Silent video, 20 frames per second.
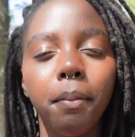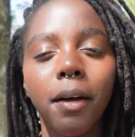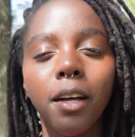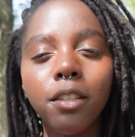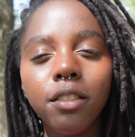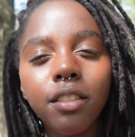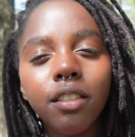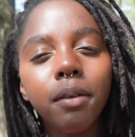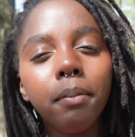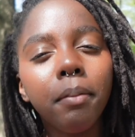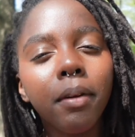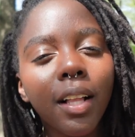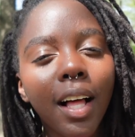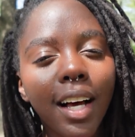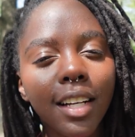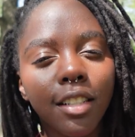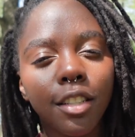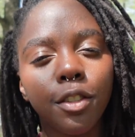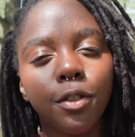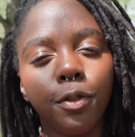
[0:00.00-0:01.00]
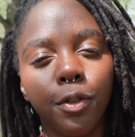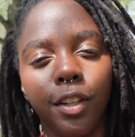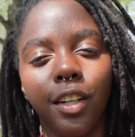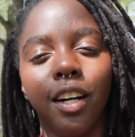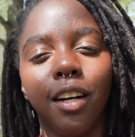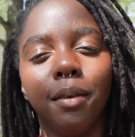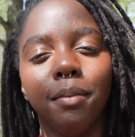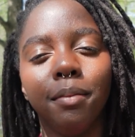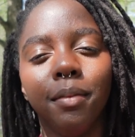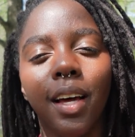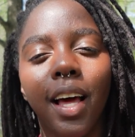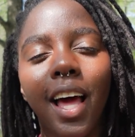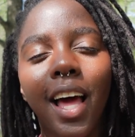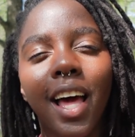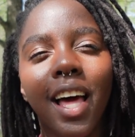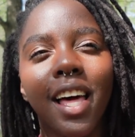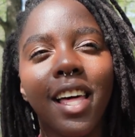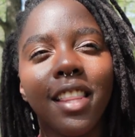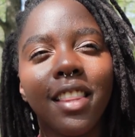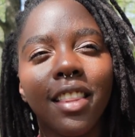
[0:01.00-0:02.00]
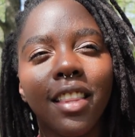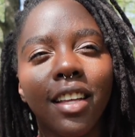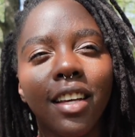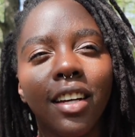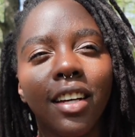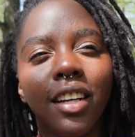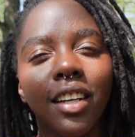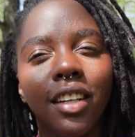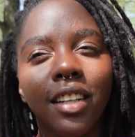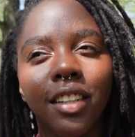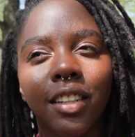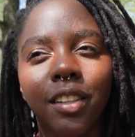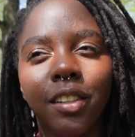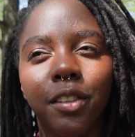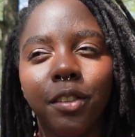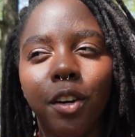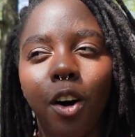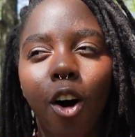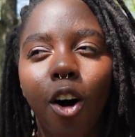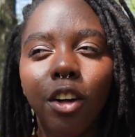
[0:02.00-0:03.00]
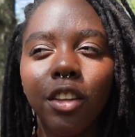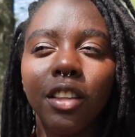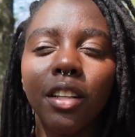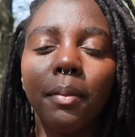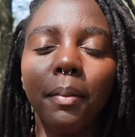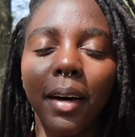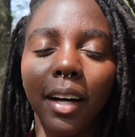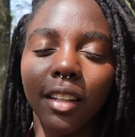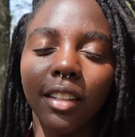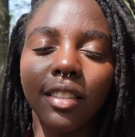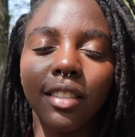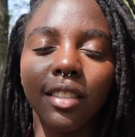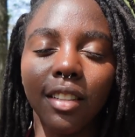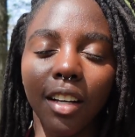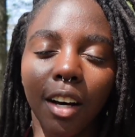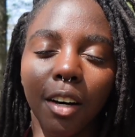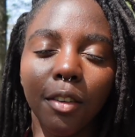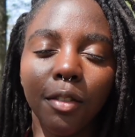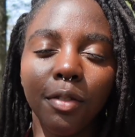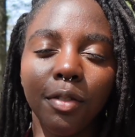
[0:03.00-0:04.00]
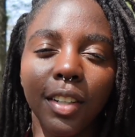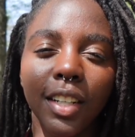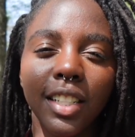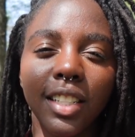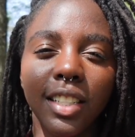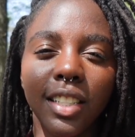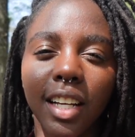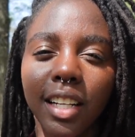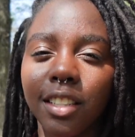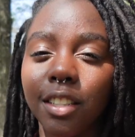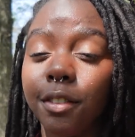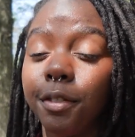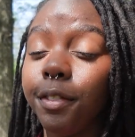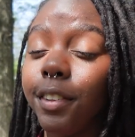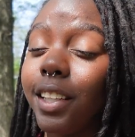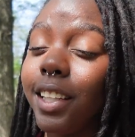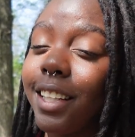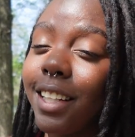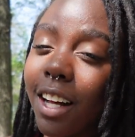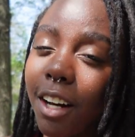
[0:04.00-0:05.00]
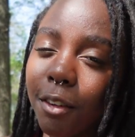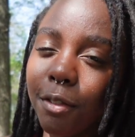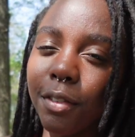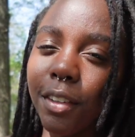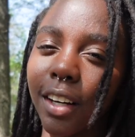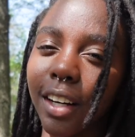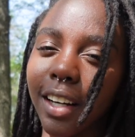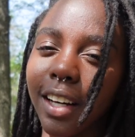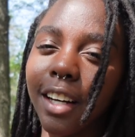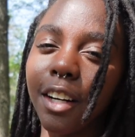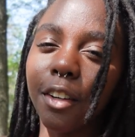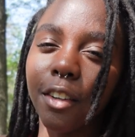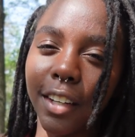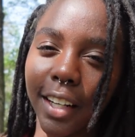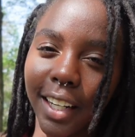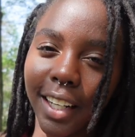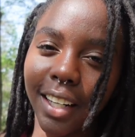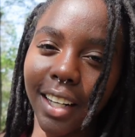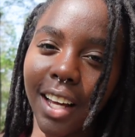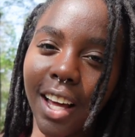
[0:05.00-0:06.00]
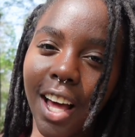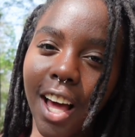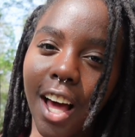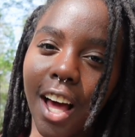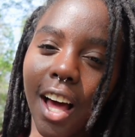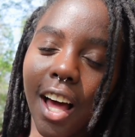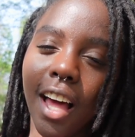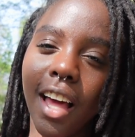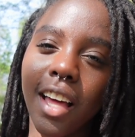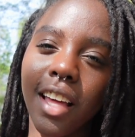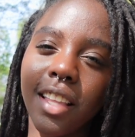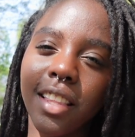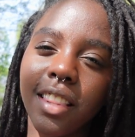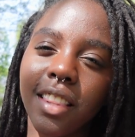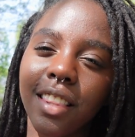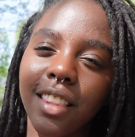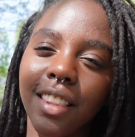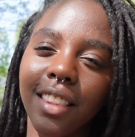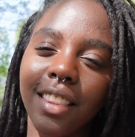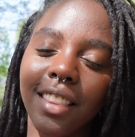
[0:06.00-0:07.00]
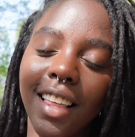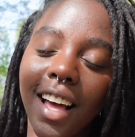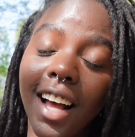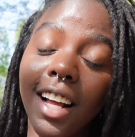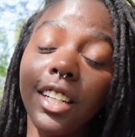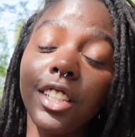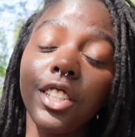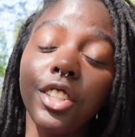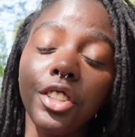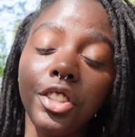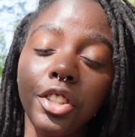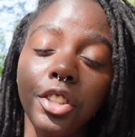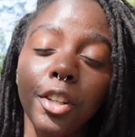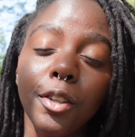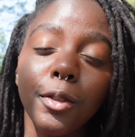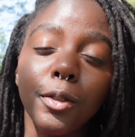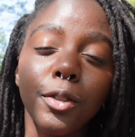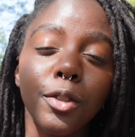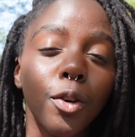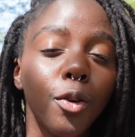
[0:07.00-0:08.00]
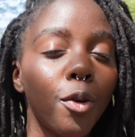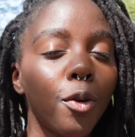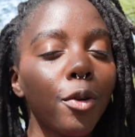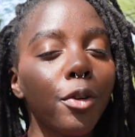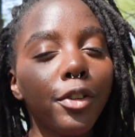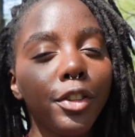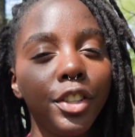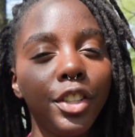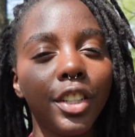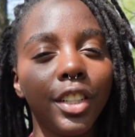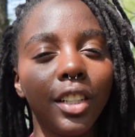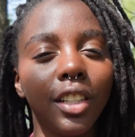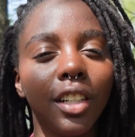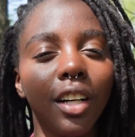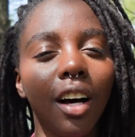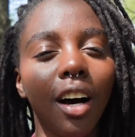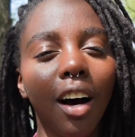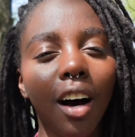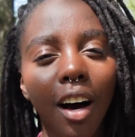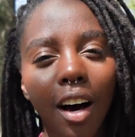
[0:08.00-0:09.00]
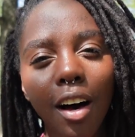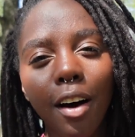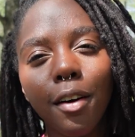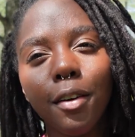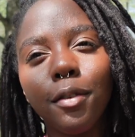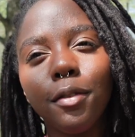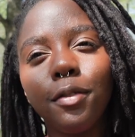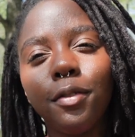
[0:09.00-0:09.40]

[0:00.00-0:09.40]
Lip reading: bell symbolizes freedom, and on the bell itself, it says Philadelphia in Greek. And that just shows the origin of